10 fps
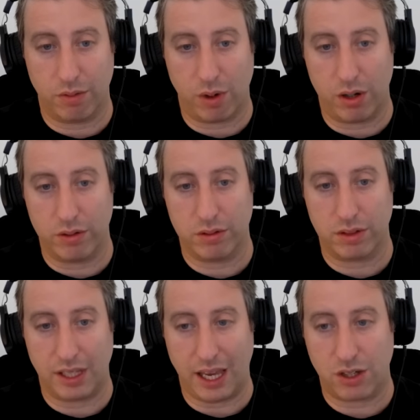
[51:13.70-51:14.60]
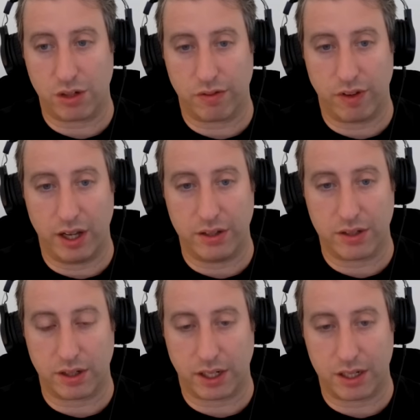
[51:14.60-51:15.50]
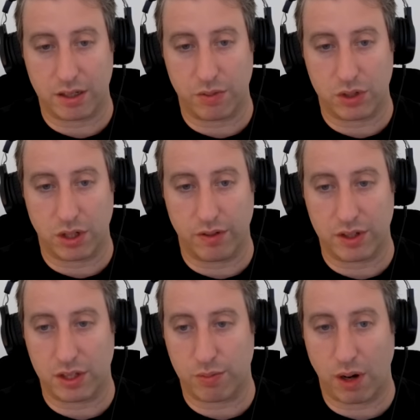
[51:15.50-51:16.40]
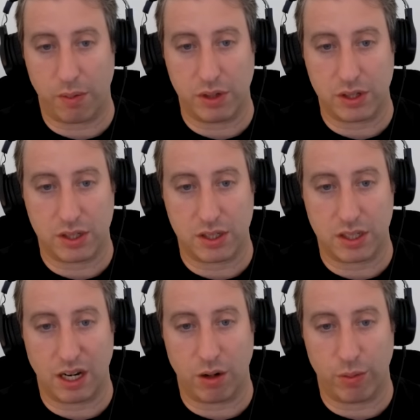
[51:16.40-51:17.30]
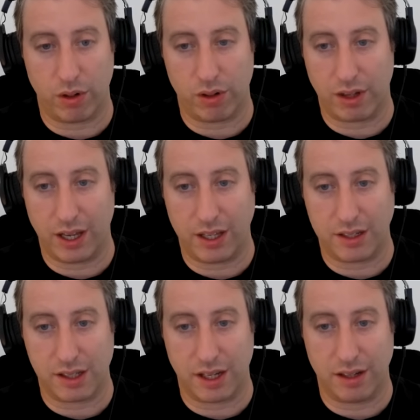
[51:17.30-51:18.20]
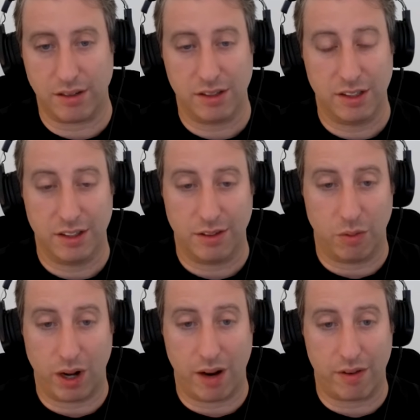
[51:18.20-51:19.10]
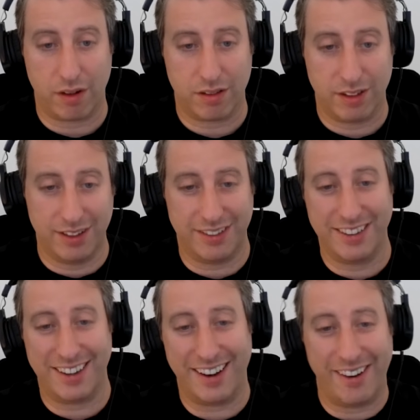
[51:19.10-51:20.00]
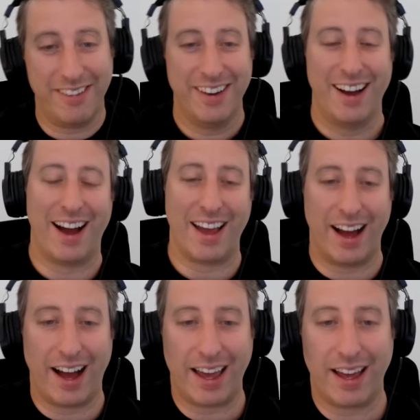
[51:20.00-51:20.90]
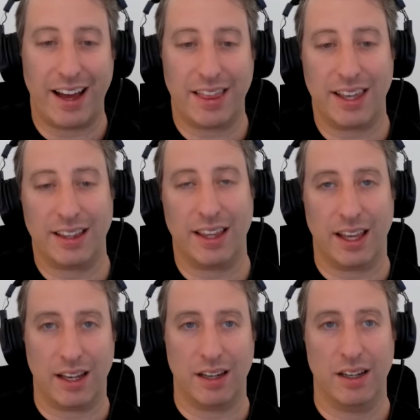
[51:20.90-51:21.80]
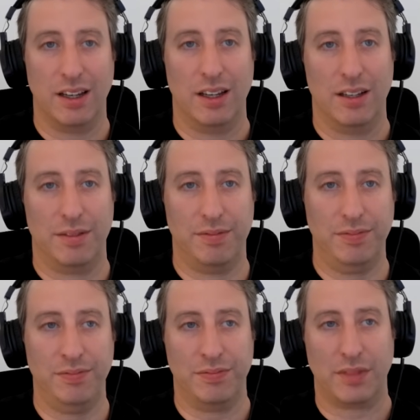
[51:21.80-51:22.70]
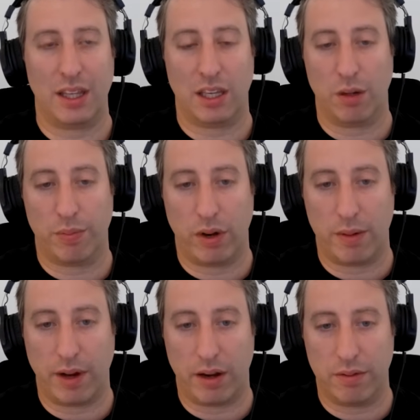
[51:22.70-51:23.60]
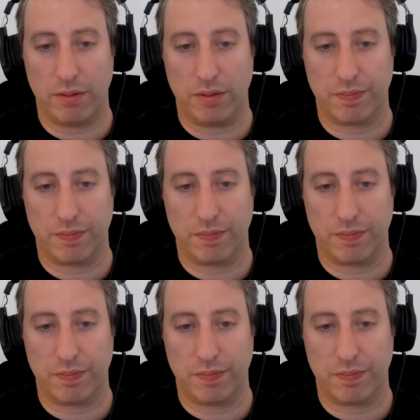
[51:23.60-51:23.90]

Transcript: won't gate your funds. Their customer service is probably just as terrible, and whatever. I think that I think your point about